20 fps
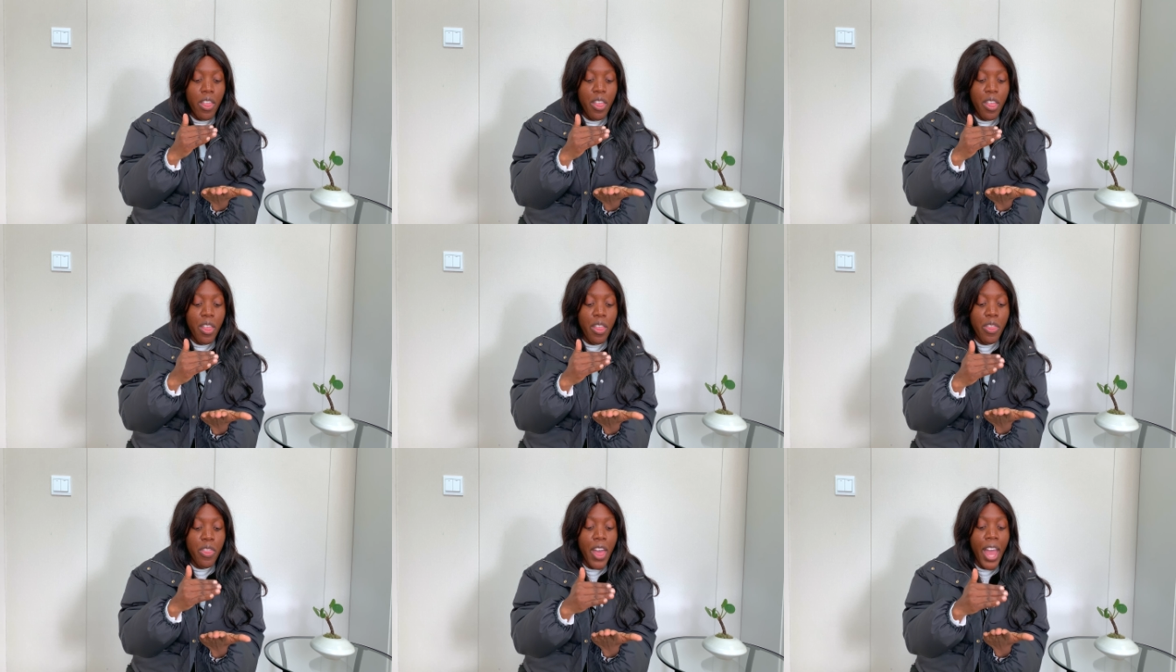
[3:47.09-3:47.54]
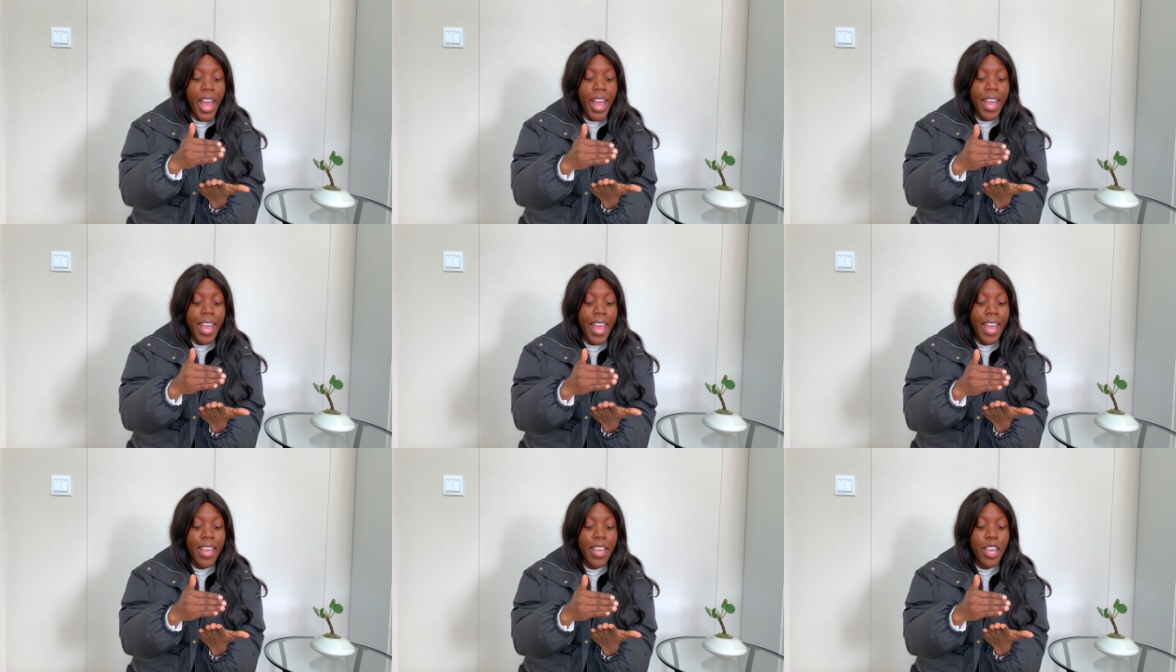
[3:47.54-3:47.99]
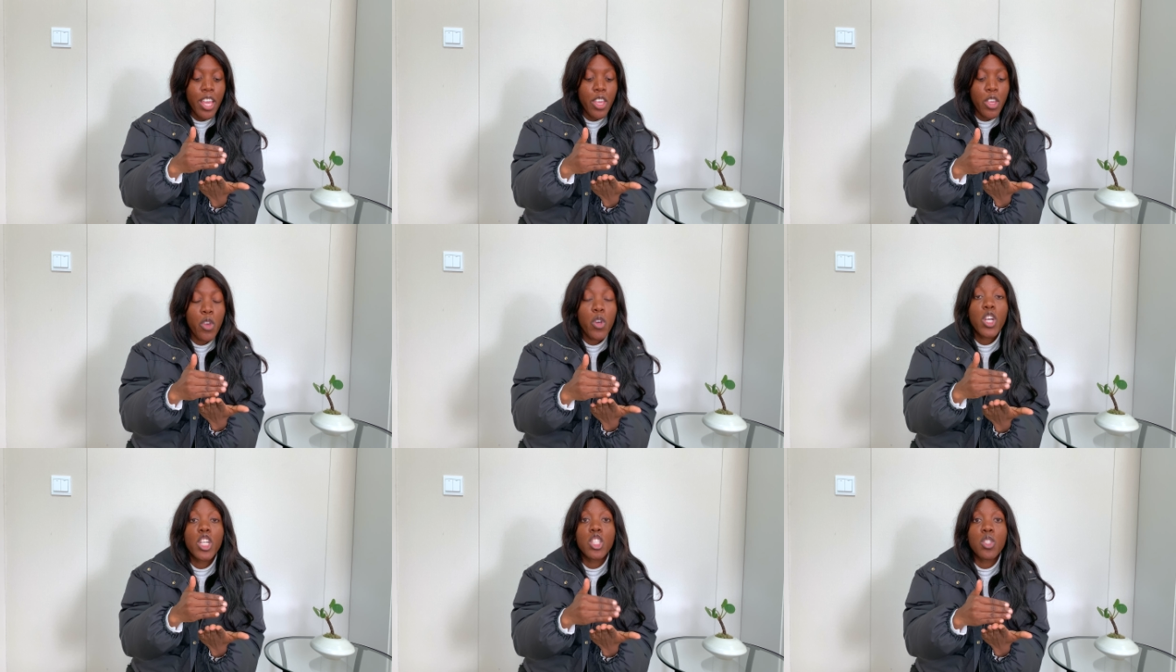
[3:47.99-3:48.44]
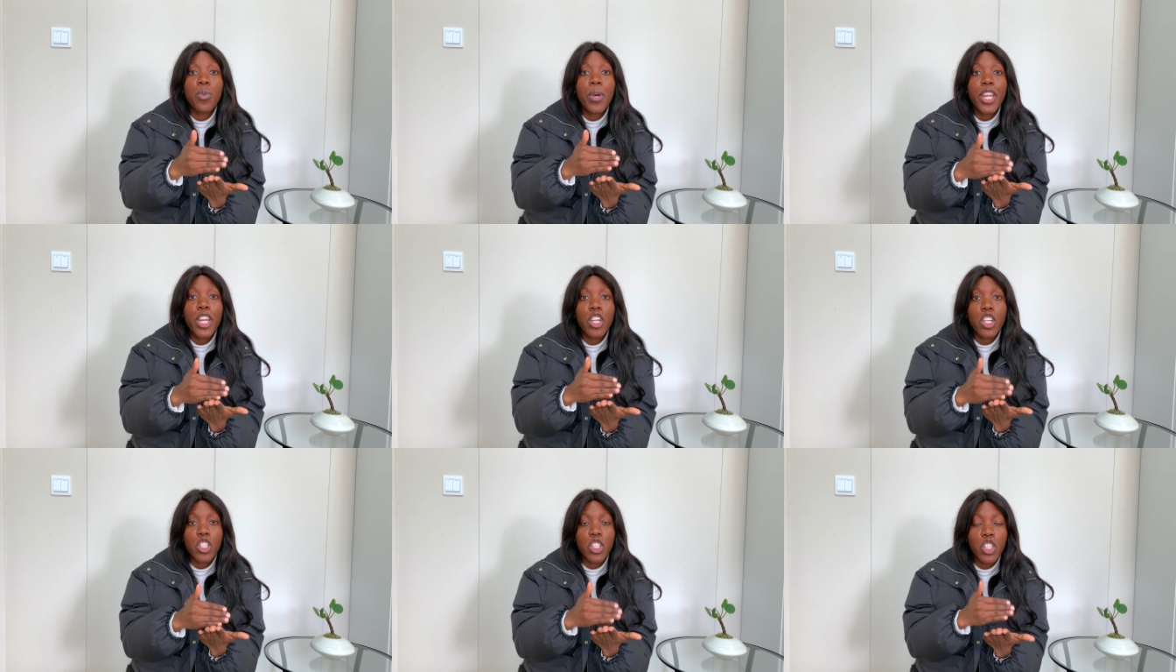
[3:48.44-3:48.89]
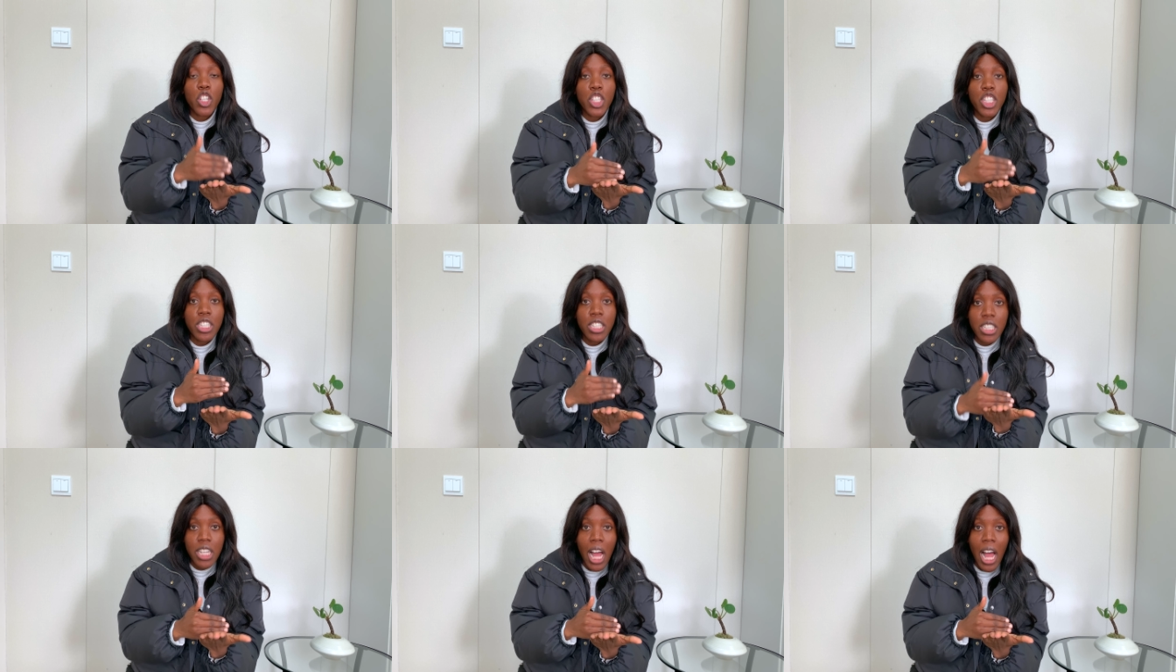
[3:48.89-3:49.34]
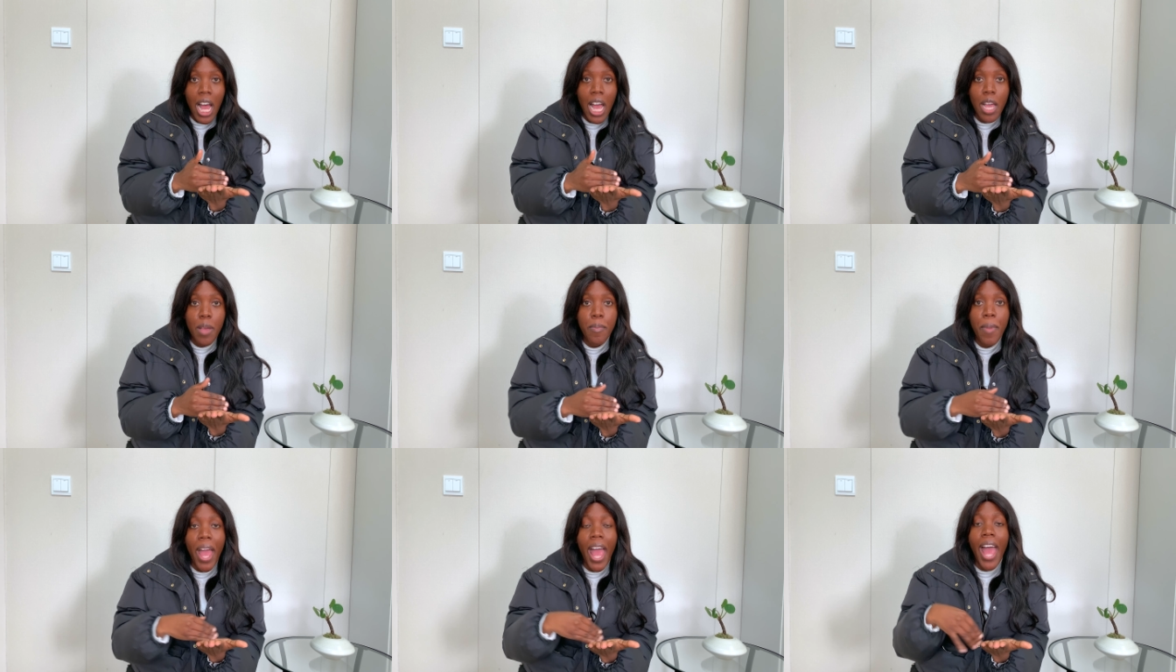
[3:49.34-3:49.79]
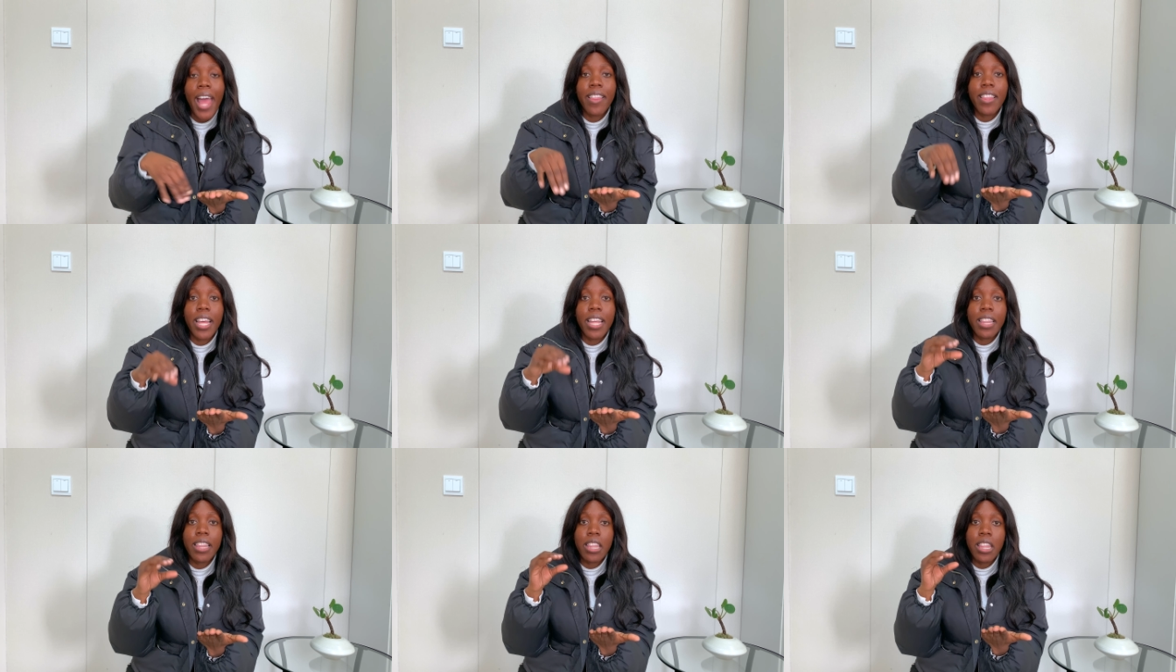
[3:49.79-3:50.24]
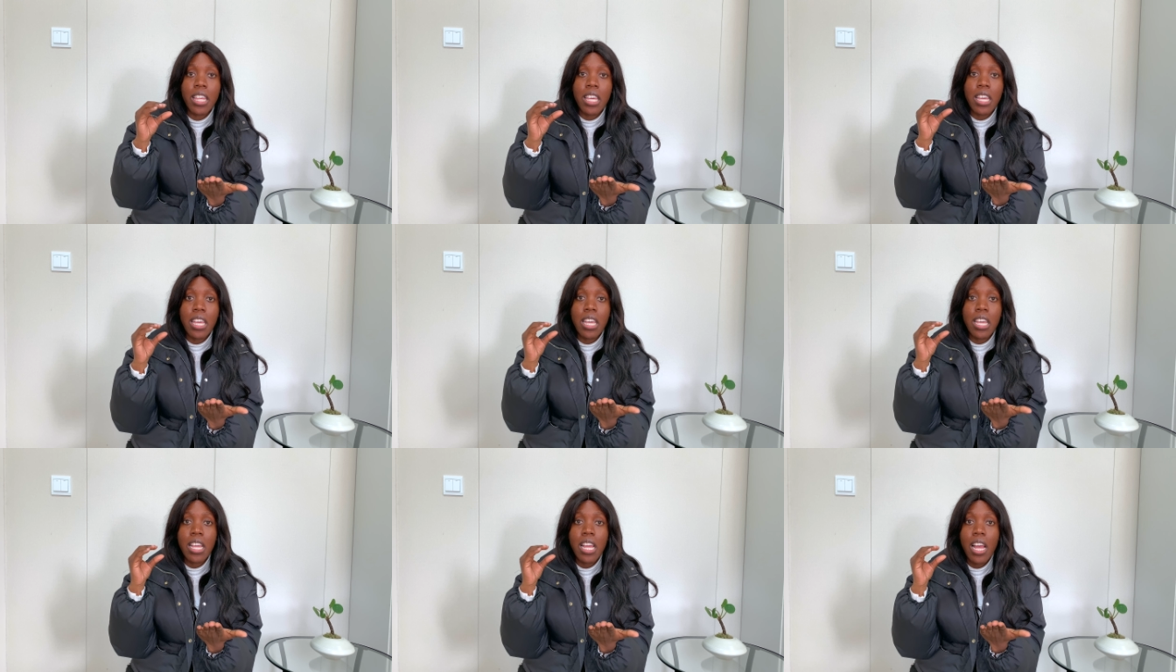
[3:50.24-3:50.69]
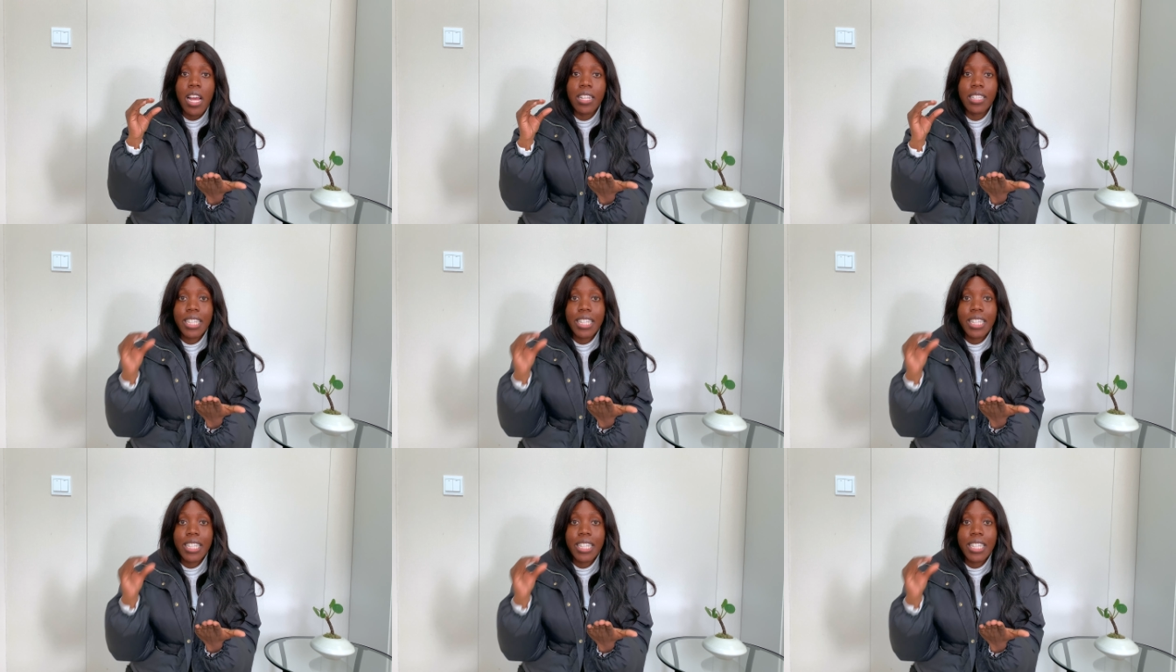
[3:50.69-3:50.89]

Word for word: they, you could do it at a certain time and then the